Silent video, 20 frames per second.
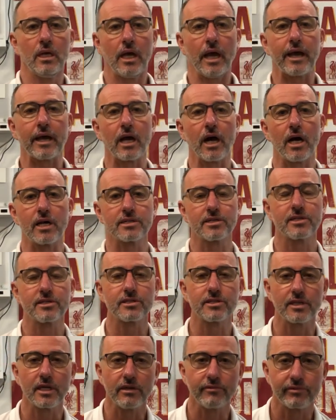Hey guys, it's
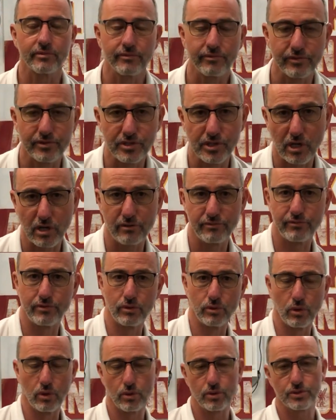Steve from
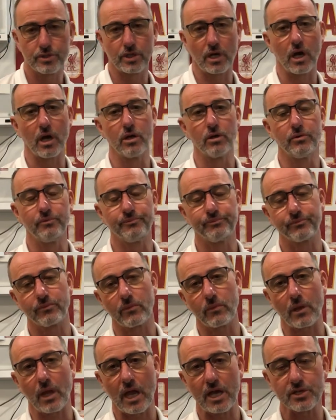PHYSIO4ALL. So,
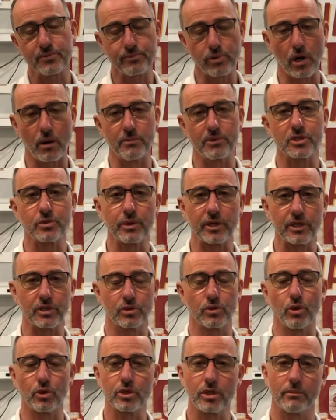as promised, we're going to
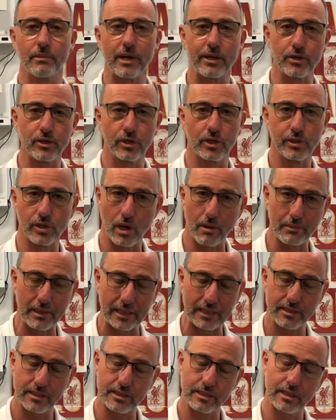talk to you about
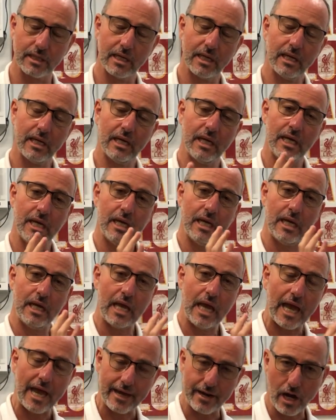ergonomics
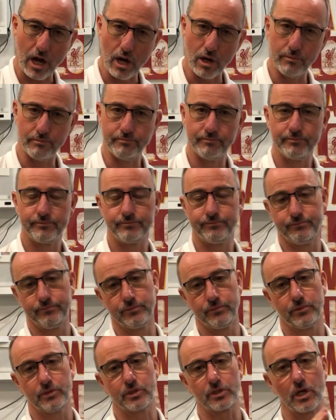at home.
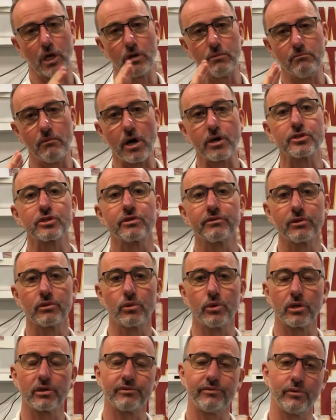So, most of the
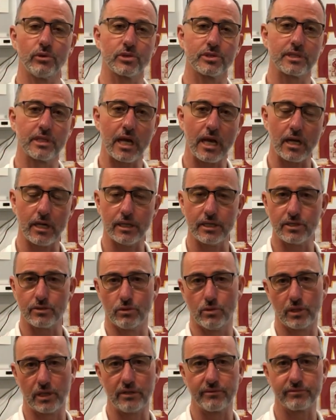workforce now is
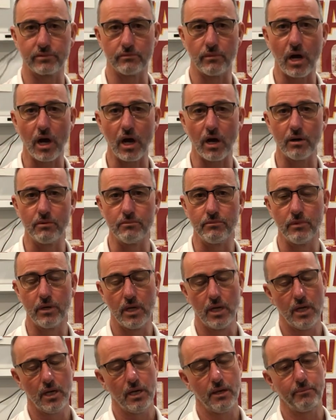working from home
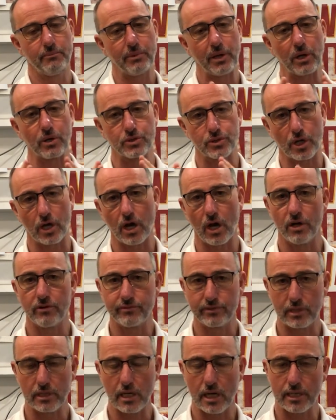because of
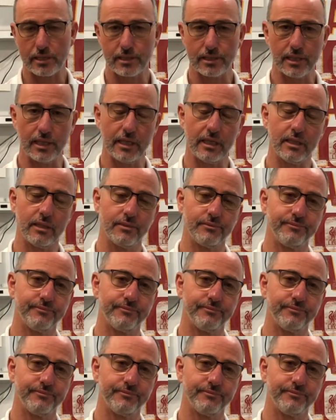COVID-19.